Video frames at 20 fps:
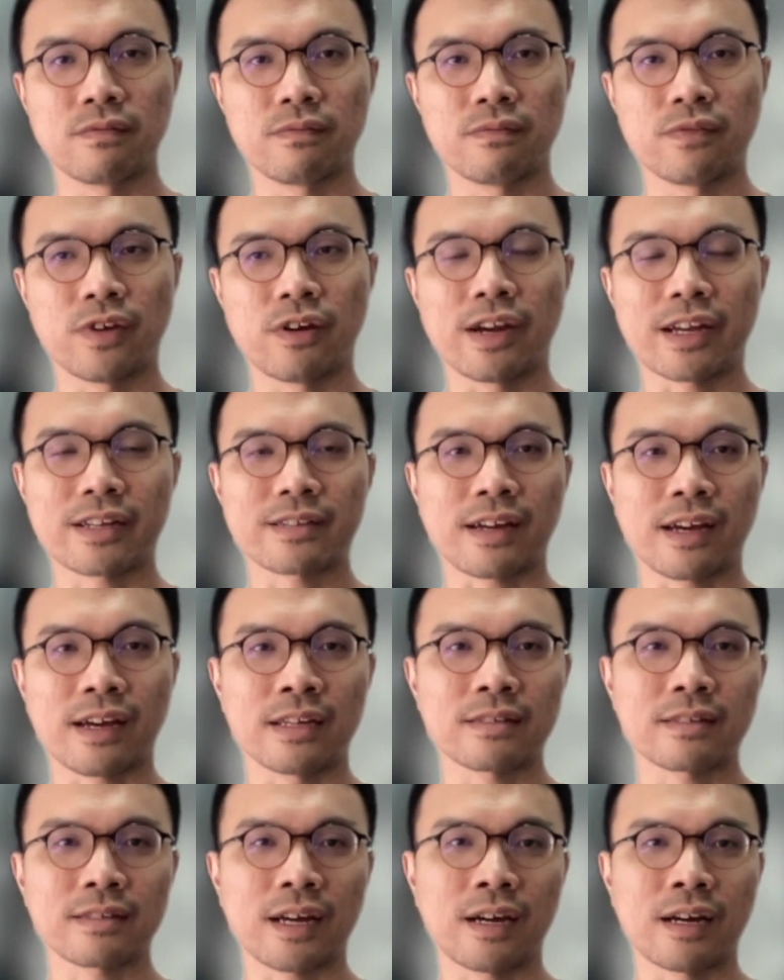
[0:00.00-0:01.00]
Very
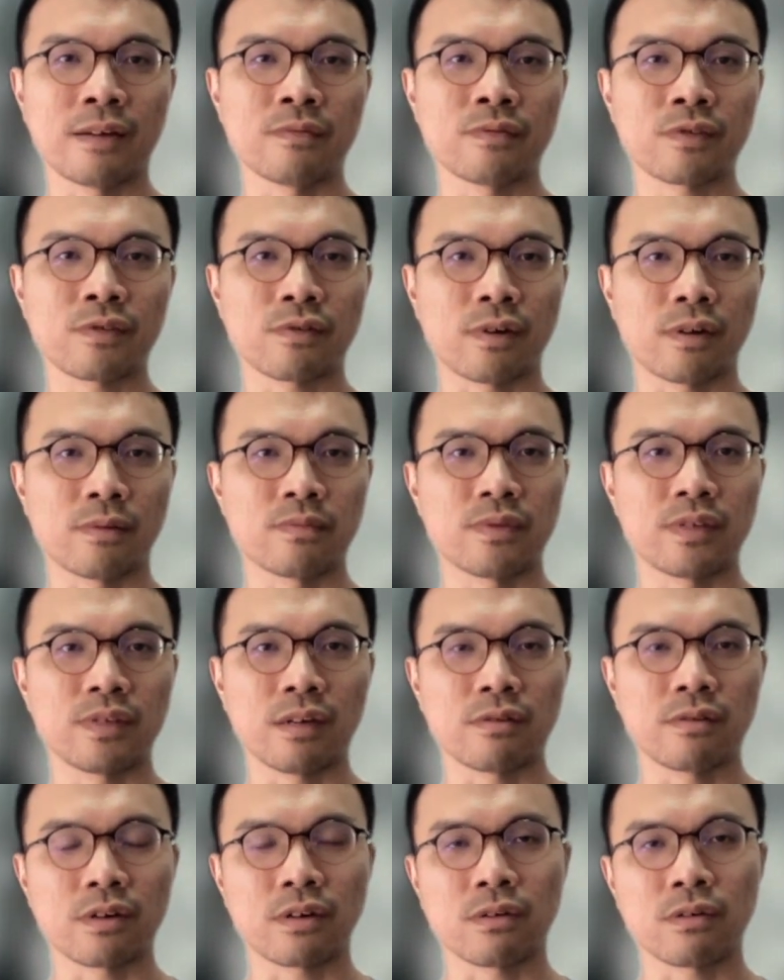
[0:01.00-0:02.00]
exciting times from
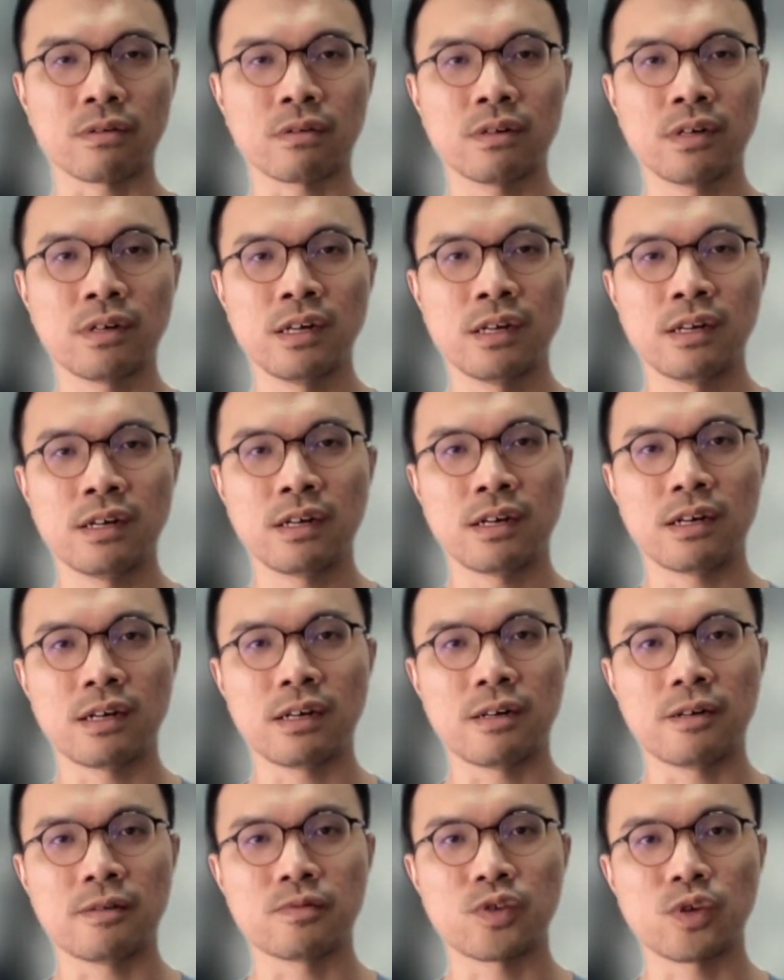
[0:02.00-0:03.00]
zero
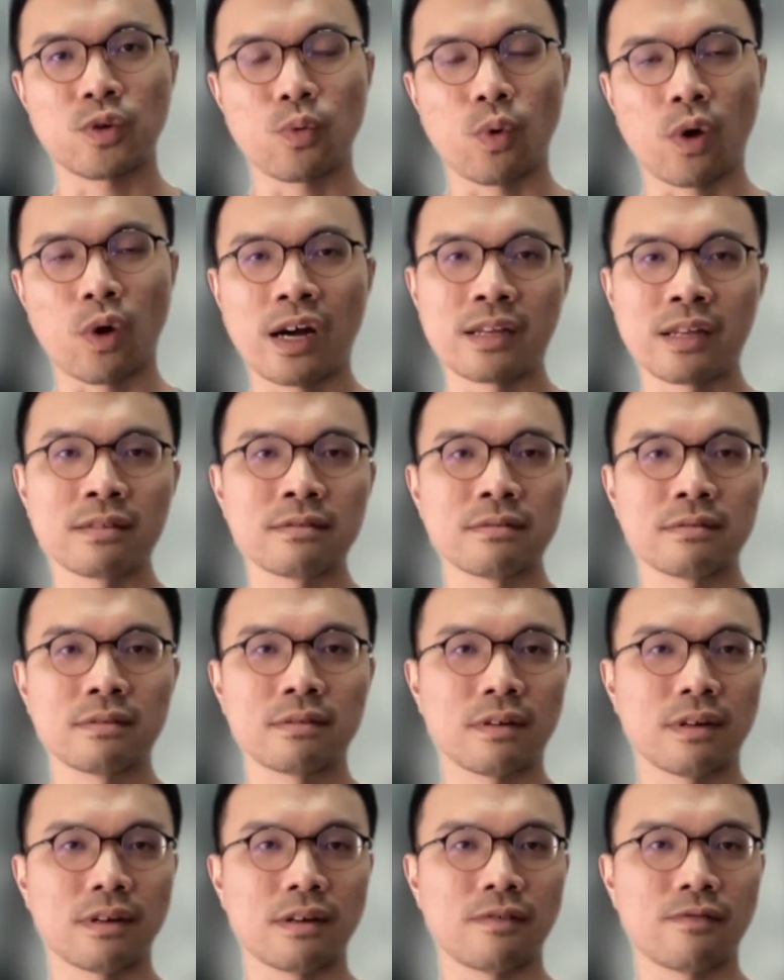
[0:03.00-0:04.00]
to one,
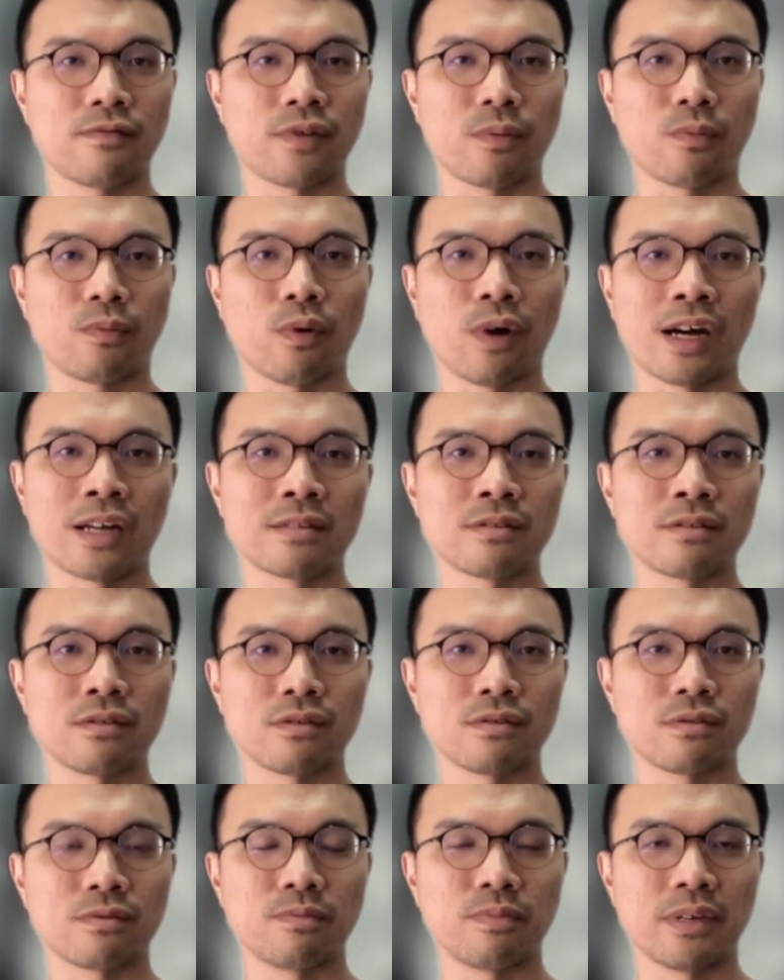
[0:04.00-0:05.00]
from one
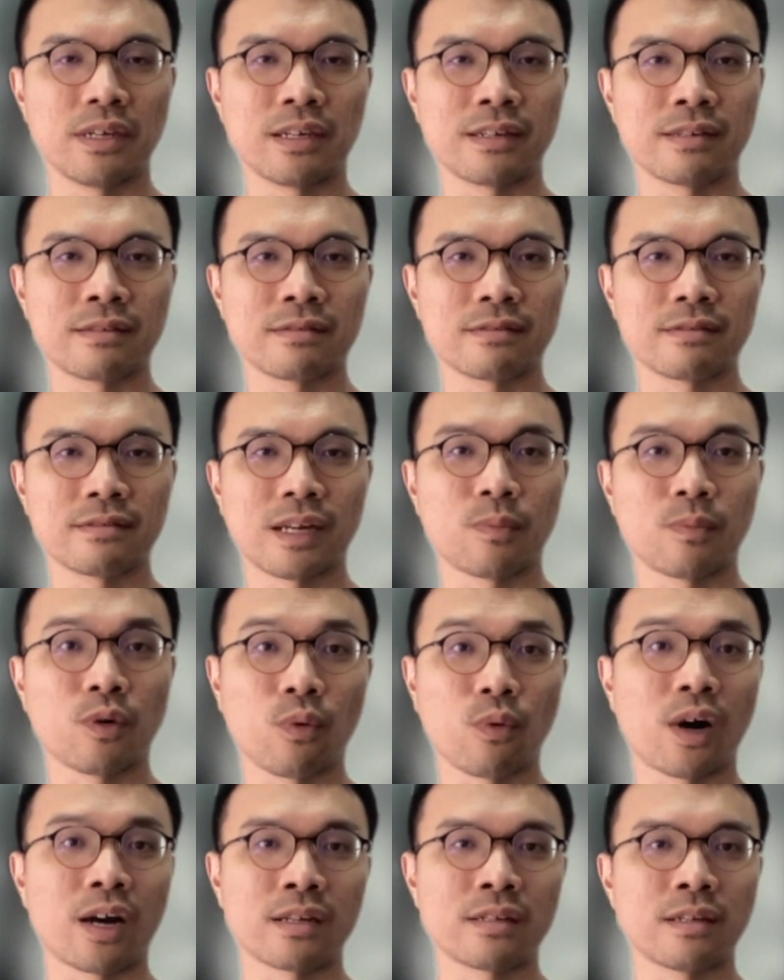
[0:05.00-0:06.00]
to being number
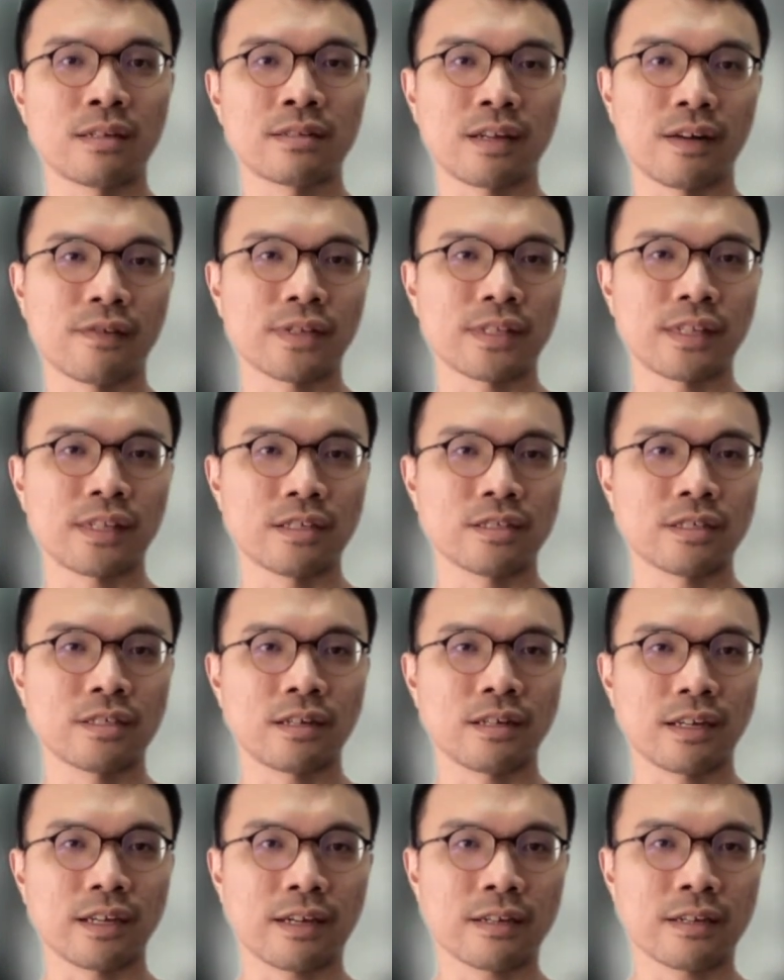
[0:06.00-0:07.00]
one in Southeast Asia,
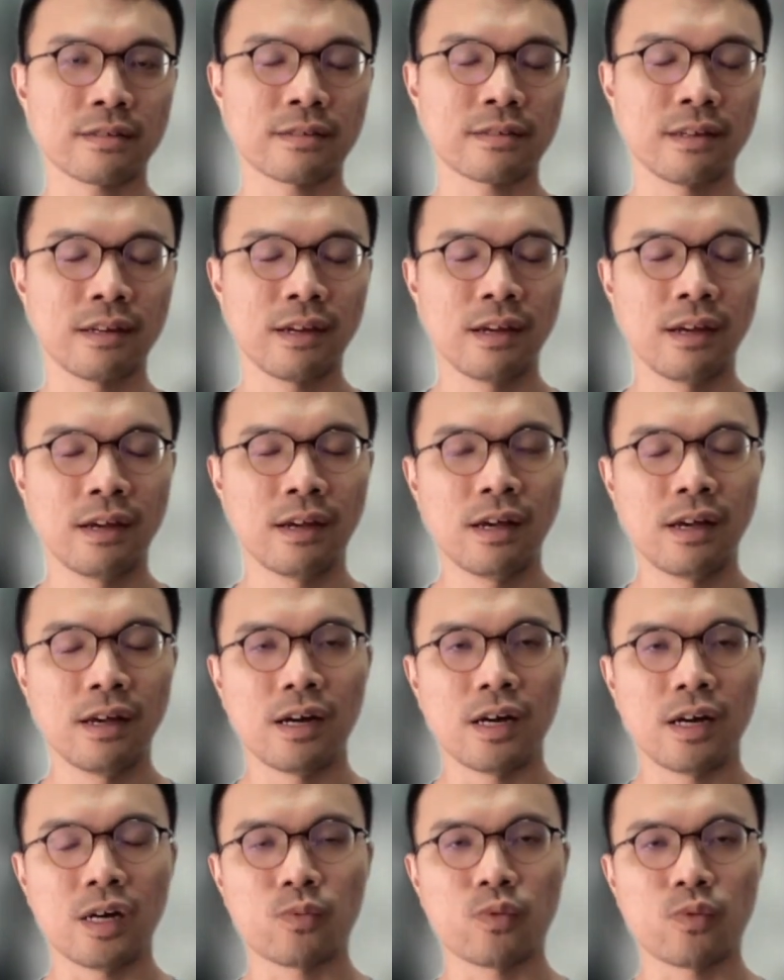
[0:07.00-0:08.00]
I guess.
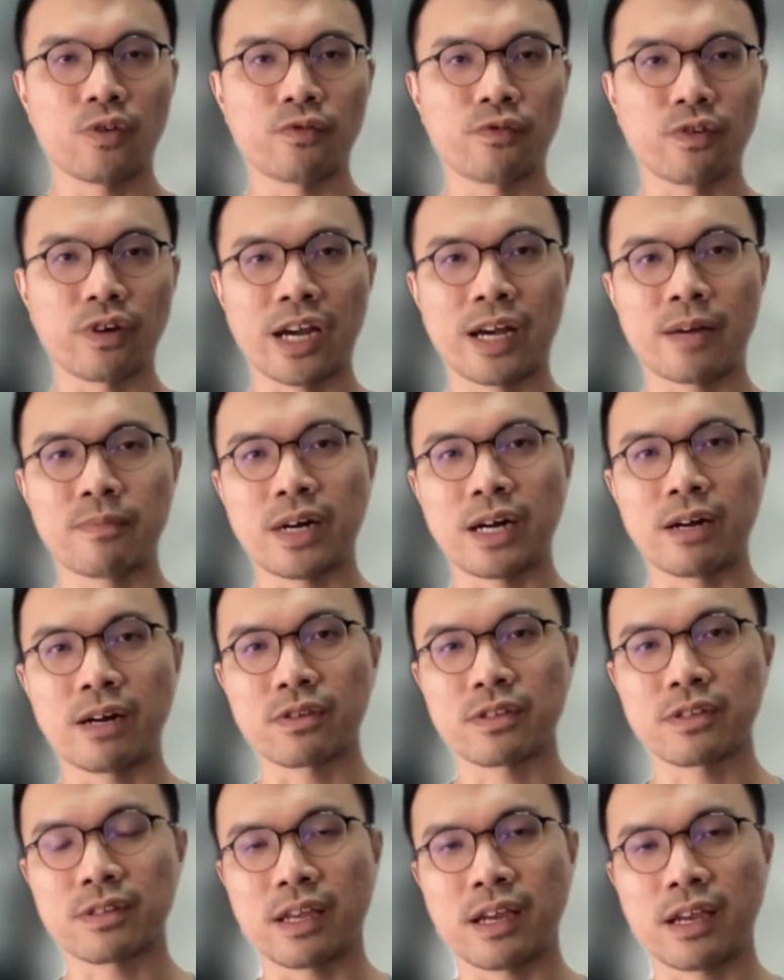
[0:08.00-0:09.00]
With Grab, I
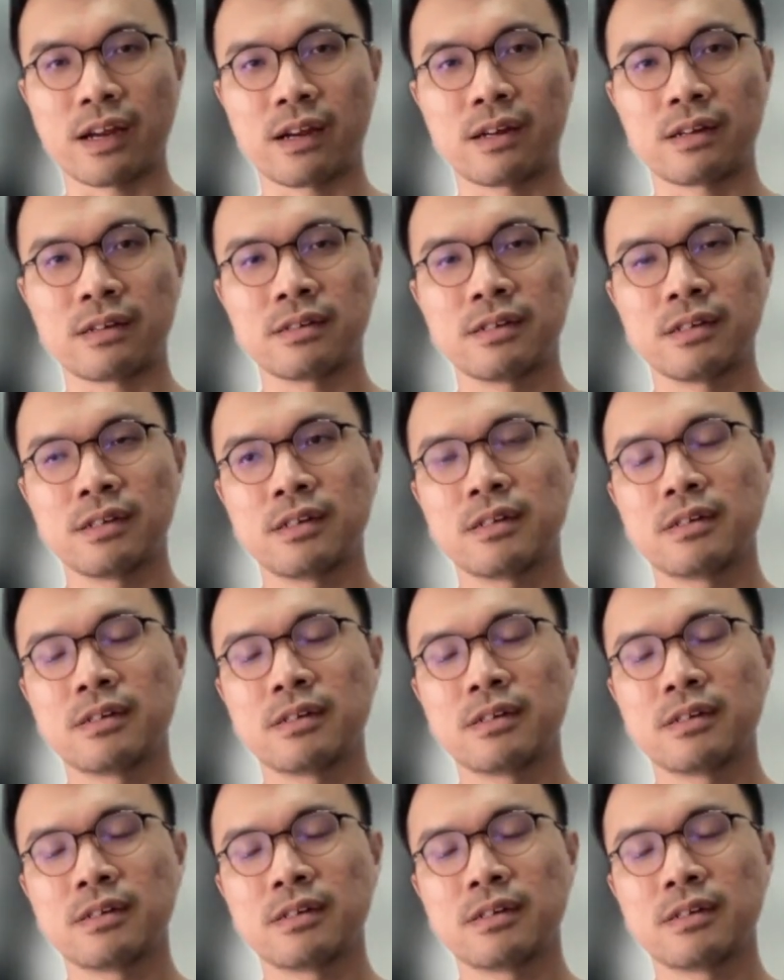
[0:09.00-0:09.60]
was there